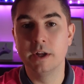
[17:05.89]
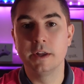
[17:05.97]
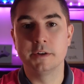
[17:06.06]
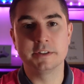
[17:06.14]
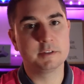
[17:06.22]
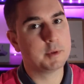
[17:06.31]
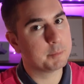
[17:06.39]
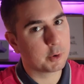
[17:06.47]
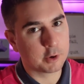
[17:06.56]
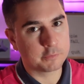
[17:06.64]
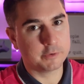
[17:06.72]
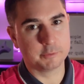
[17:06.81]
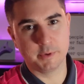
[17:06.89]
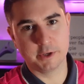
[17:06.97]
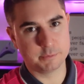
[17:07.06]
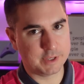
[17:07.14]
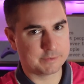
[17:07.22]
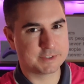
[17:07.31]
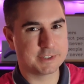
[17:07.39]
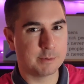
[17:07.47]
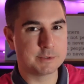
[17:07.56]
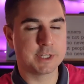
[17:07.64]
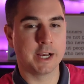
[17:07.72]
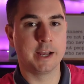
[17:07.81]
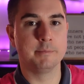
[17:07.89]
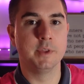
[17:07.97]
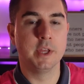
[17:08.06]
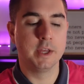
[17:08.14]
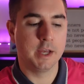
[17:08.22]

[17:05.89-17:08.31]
It doesn't have to be perfect because we have some time.